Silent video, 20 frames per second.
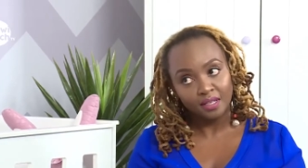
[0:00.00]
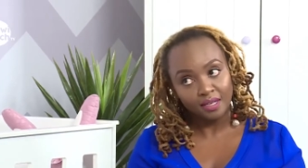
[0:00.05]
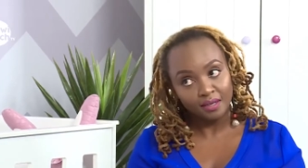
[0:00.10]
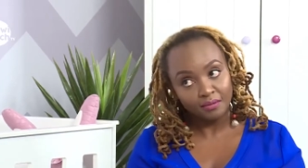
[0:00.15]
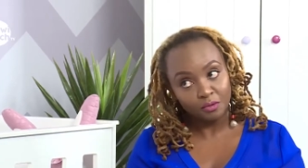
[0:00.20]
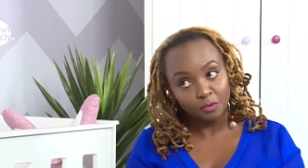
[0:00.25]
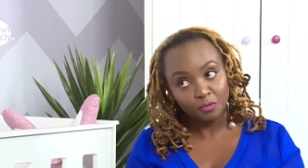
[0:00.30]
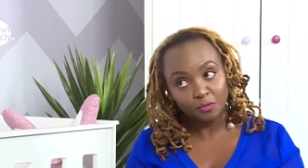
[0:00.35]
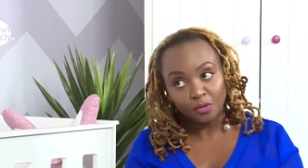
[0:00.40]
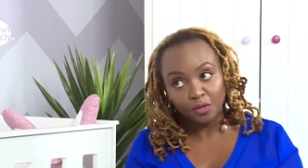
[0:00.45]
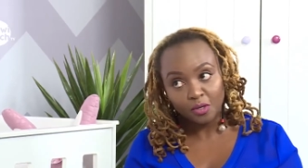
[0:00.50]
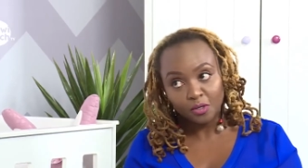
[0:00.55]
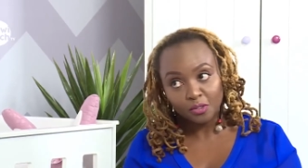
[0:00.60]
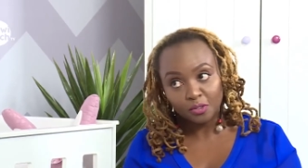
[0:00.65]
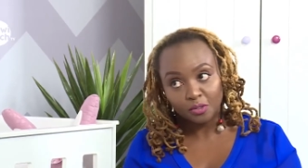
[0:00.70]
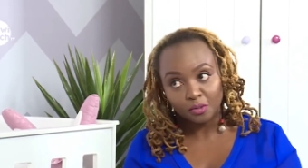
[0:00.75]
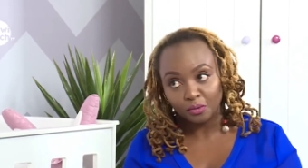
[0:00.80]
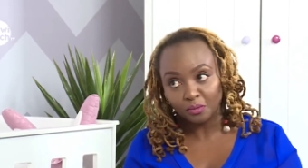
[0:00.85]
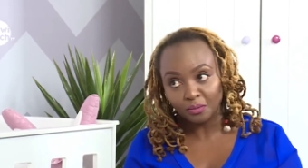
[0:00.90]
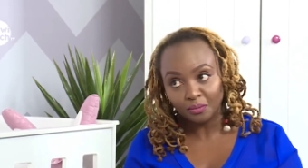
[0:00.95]
They have to
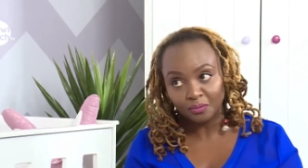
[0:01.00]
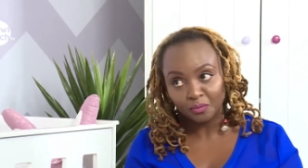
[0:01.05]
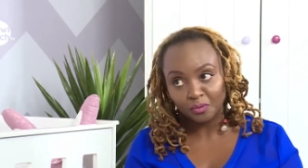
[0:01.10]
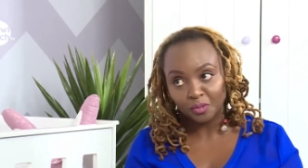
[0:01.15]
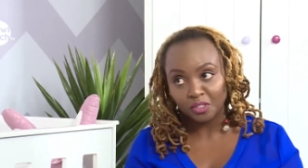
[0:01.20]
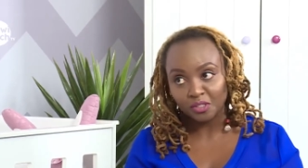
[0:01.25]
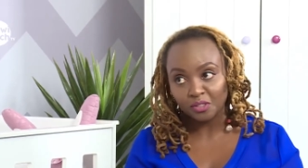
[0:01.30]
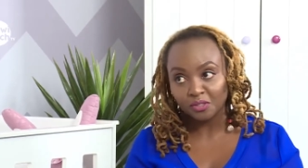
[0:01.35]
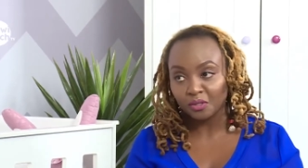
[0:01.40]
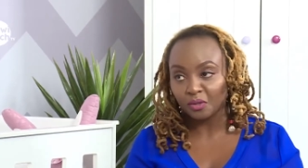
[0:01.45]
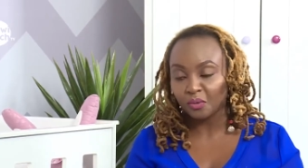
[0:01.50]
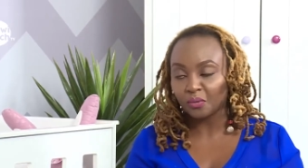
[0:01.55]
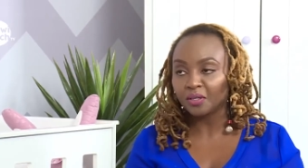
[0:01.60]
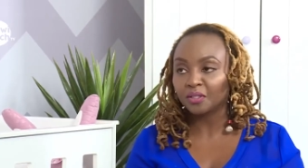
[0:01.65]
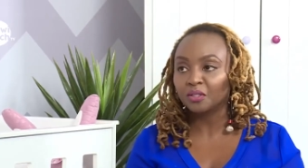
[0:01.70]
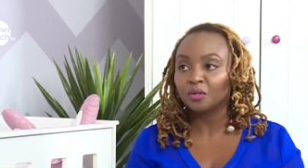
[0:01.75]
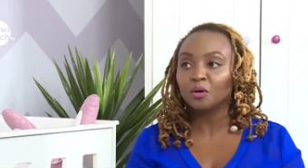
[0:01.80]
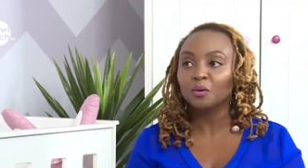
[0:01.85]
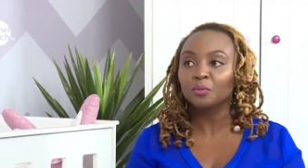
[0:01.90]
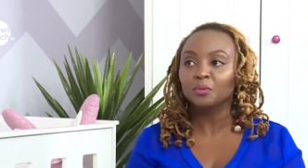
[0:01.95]
floss too, which is
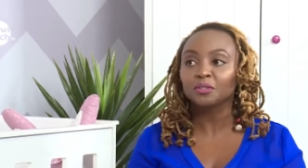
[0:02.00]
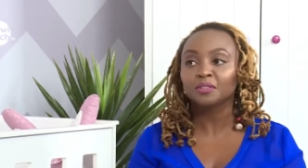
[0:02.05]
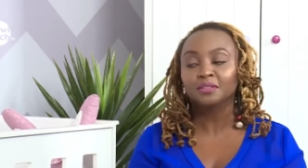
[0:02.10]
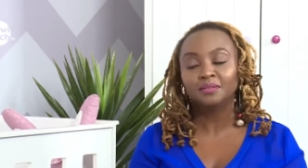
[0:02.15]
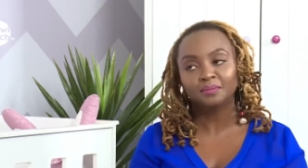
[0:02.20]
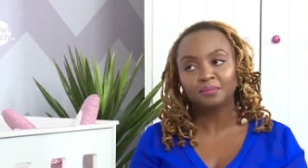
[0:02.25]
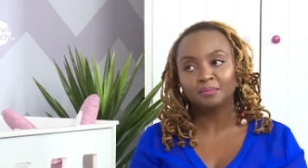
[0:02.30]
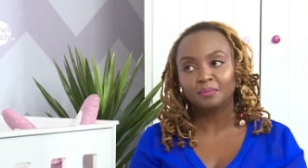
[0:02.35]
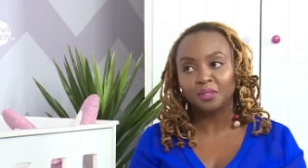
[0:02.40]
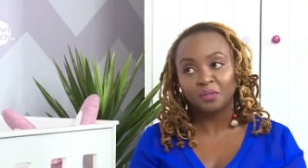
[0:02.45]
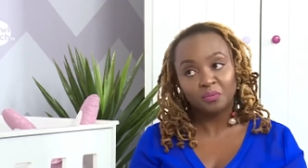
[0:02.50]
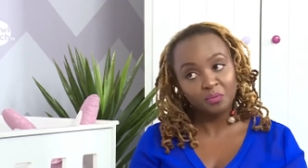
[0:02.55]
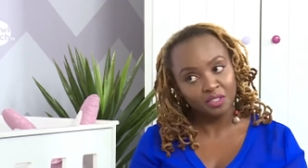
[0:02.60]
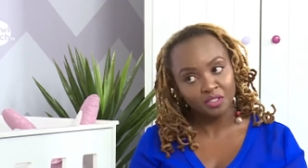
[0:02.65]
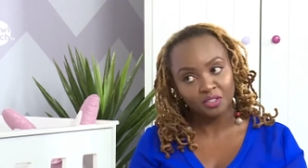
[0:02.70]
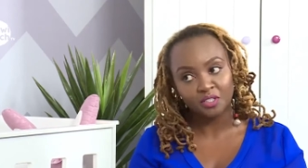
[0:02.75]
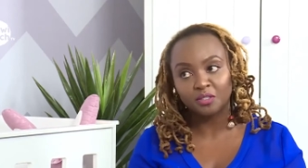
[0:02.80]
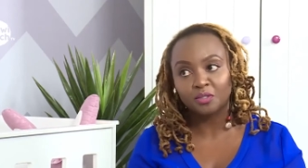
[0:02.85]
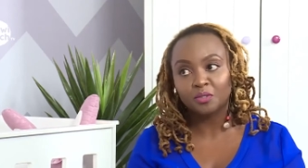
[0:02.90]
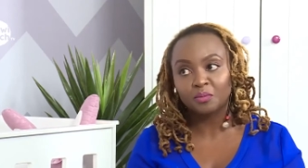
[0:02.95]
not quite common,
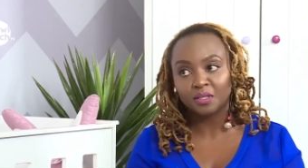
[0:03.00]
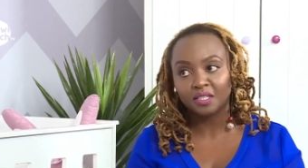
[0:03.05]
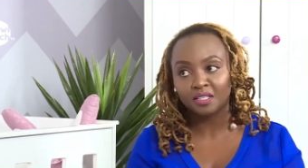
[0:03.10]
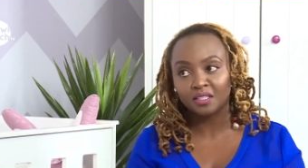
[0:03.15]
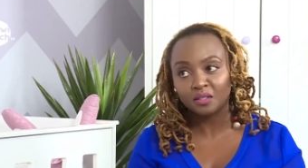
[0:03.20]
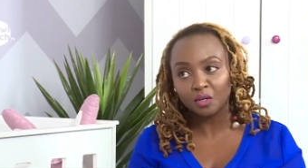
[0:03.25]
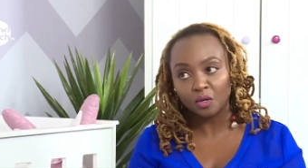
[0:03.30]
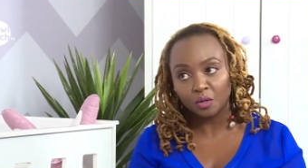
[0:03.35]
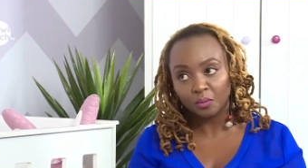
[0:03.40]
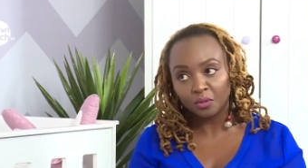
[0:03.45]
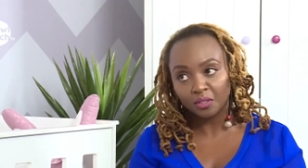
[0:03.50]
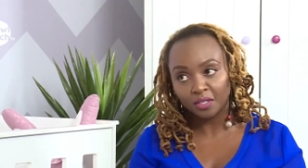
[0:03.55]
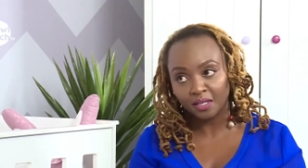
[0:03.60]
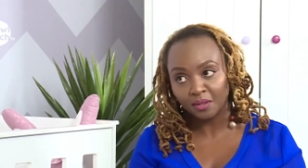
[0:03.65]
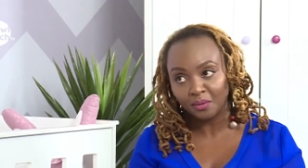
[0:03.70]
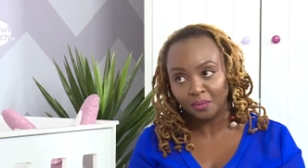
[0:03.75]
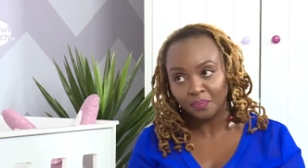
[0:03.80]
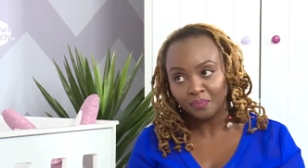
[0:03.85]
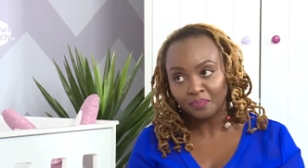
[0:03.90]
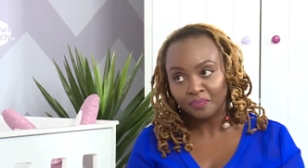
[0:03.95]
but we are trying to make it
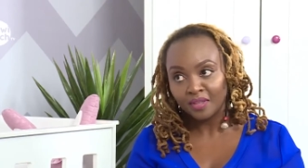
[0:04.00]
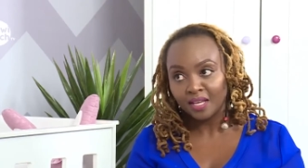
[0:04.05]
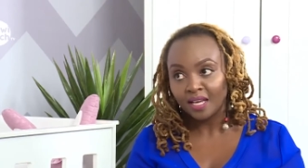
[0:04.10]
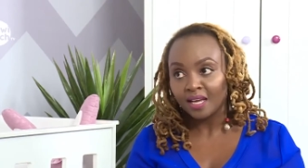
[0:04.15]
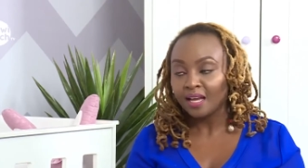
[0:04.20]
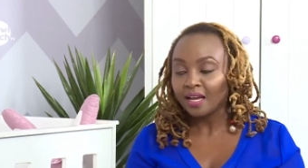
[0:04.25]
common now.